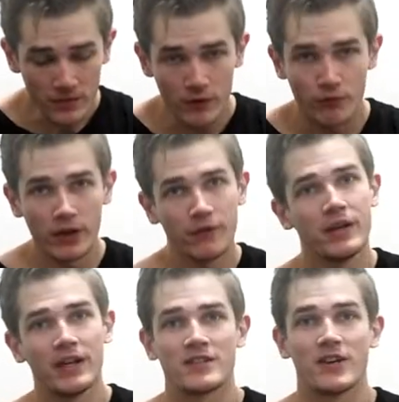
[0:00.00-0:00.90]

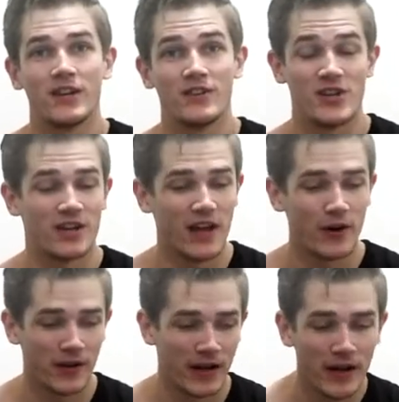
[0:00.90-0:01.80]
really excited to check that
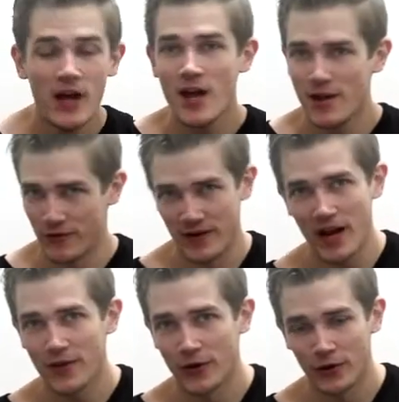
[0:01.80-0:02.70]
all out. For
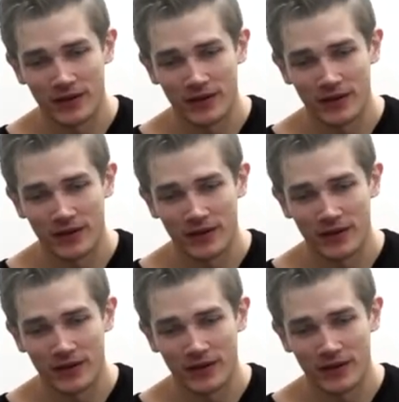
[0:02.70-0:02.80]
now though,